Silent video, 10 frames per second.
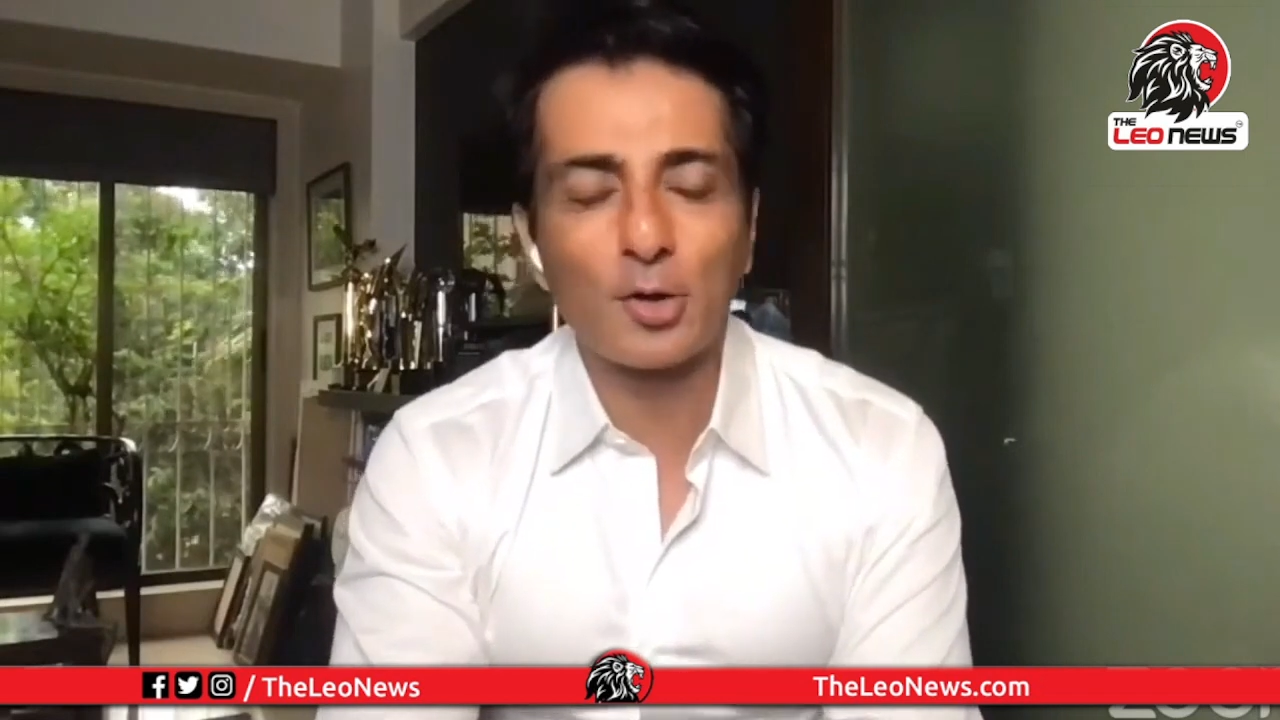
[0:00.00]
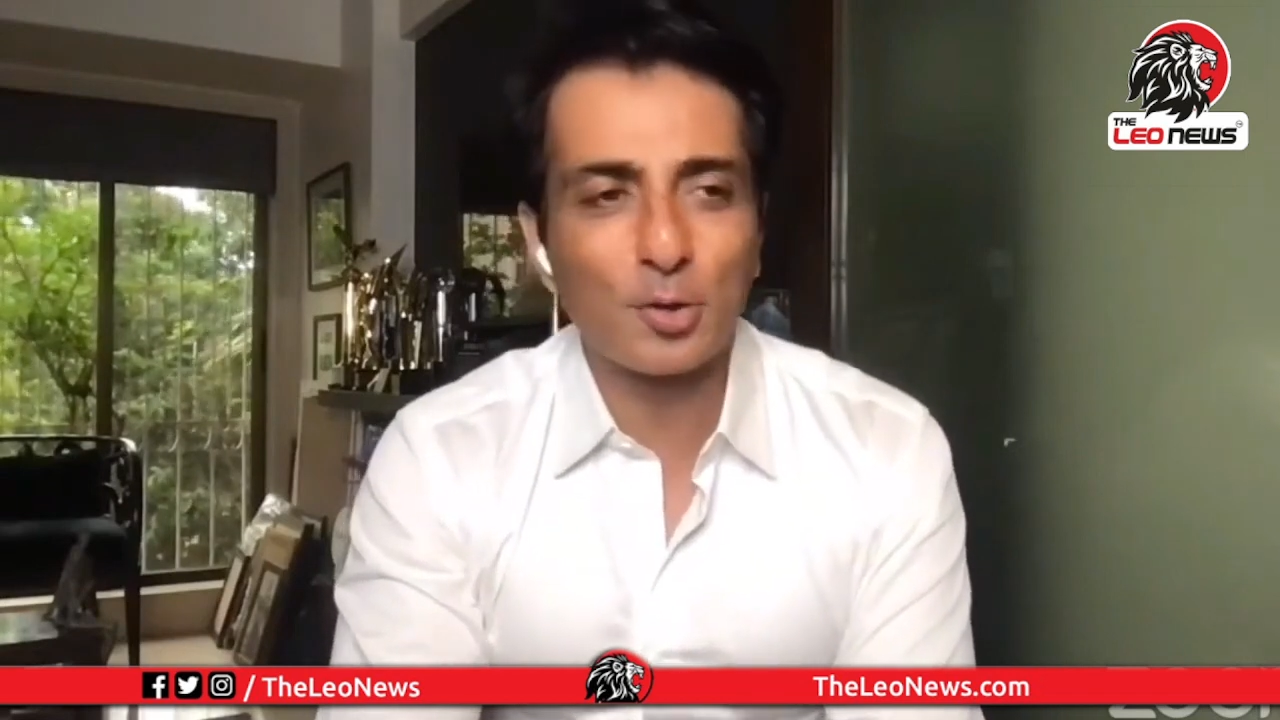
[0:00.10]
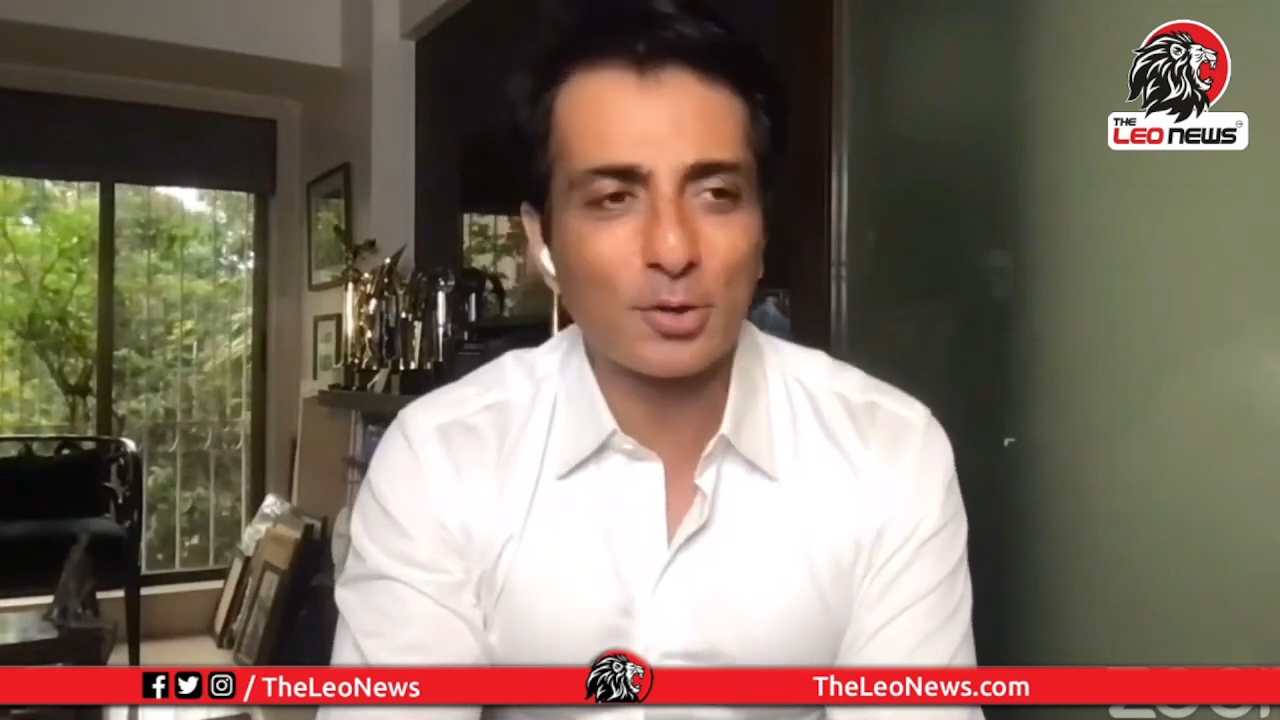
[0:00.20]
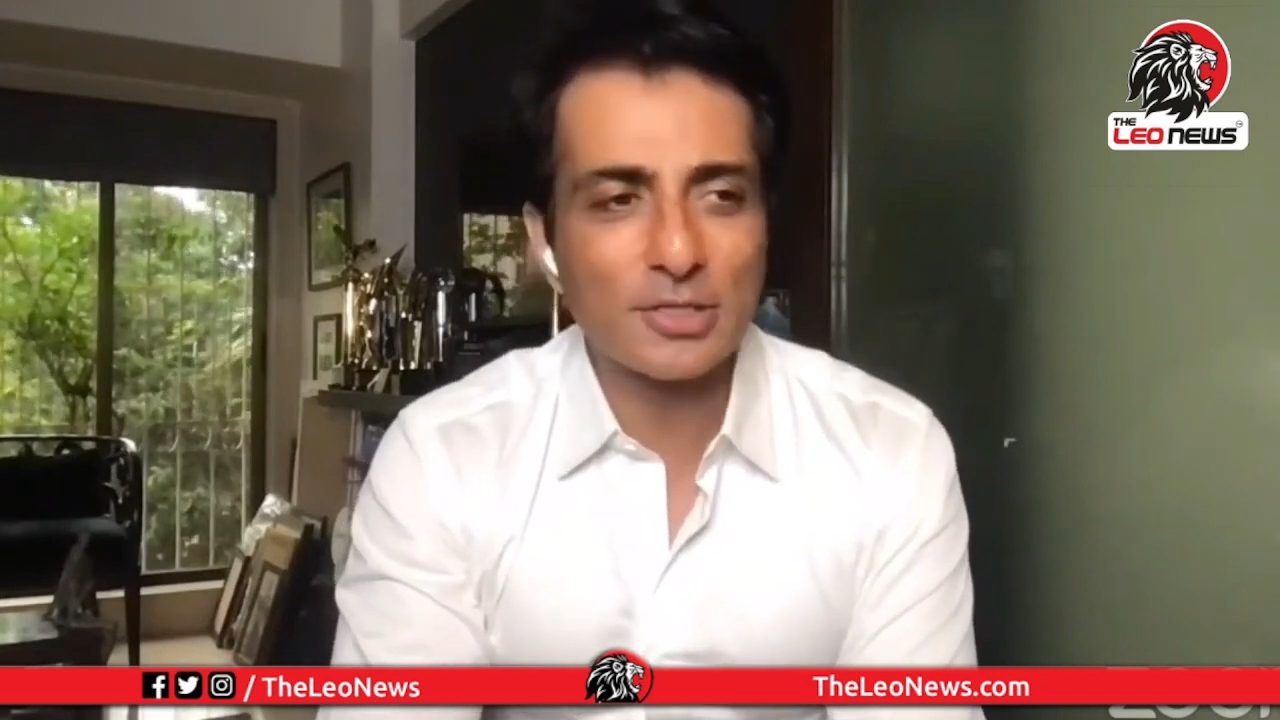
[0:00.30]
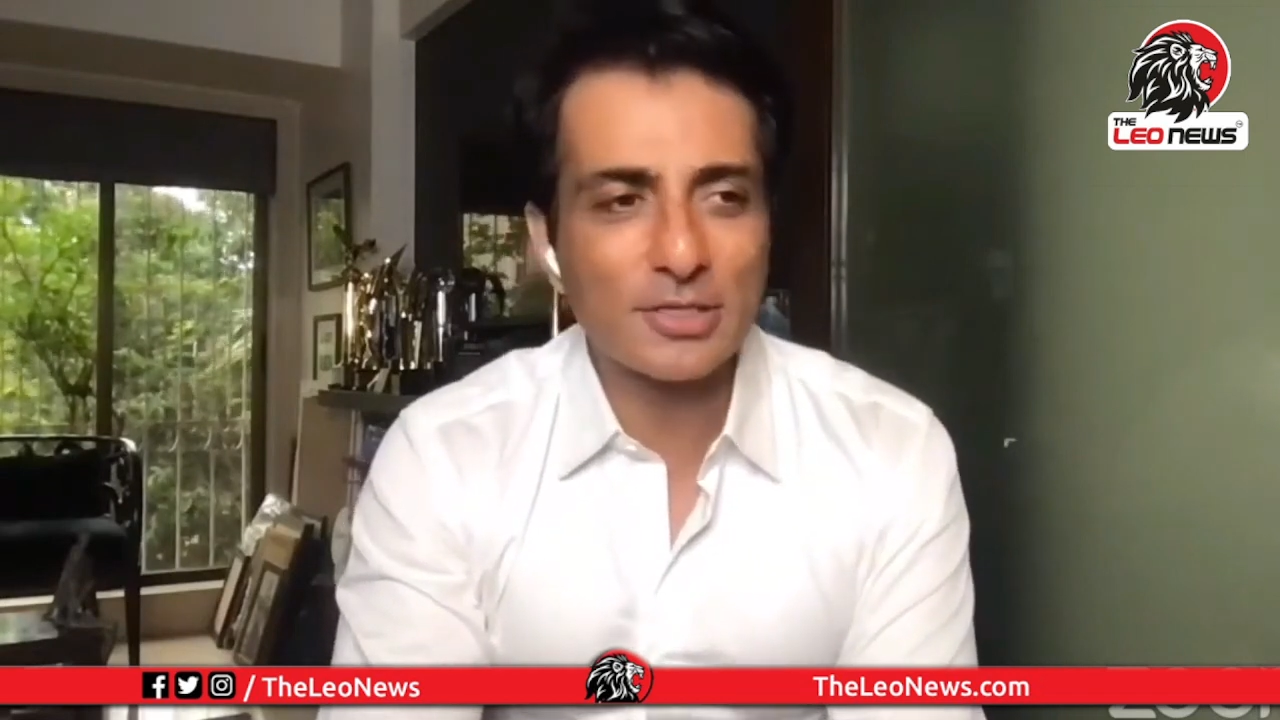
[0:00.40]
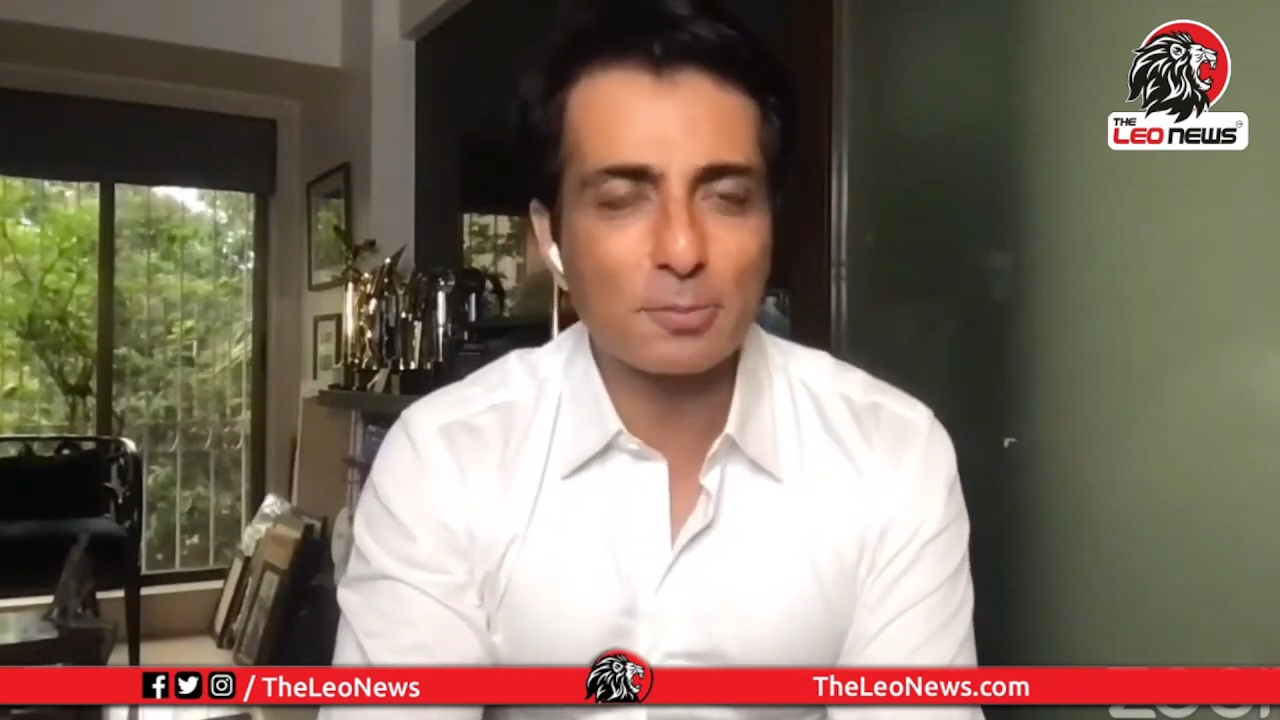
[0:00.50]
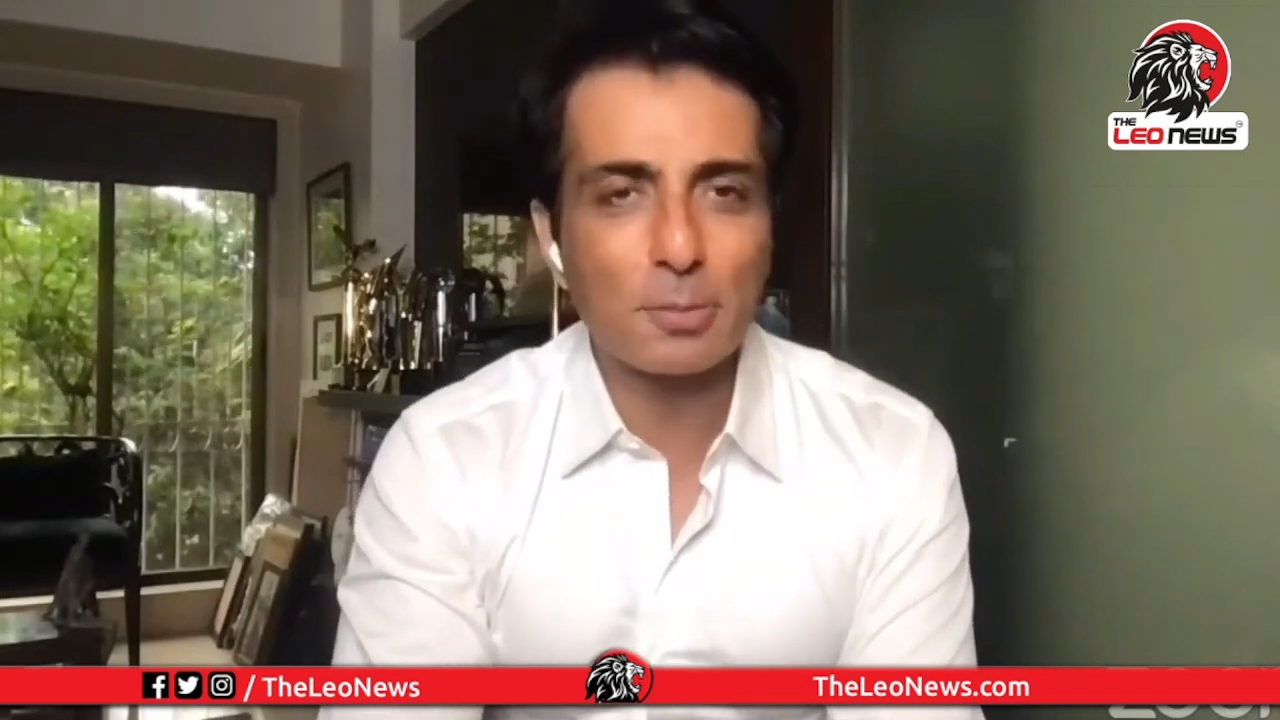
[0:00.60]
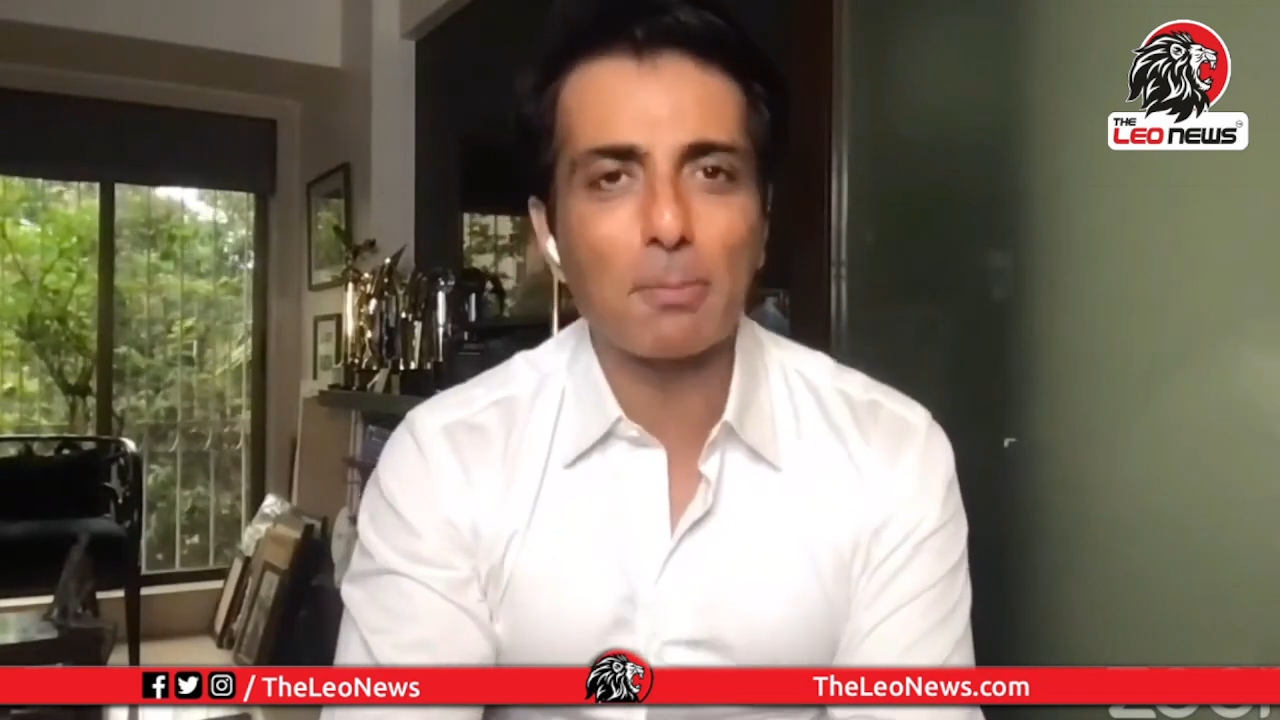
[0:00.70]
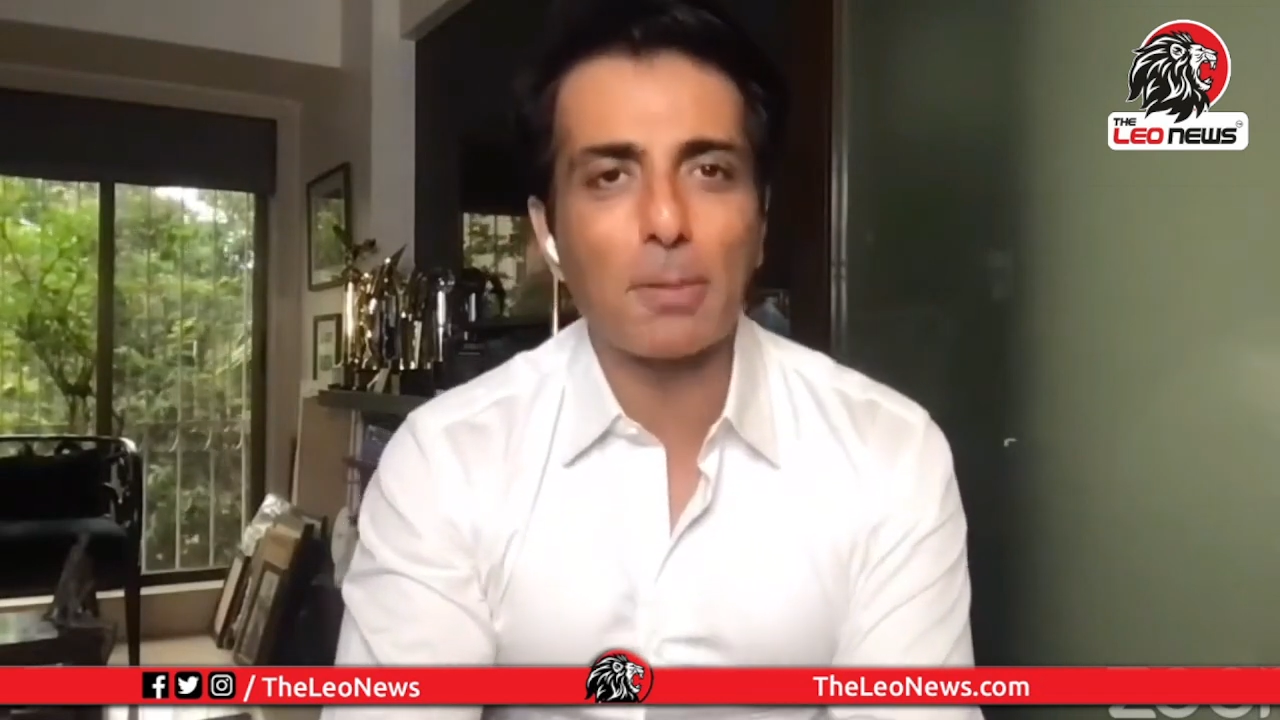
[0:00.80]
you know, it's been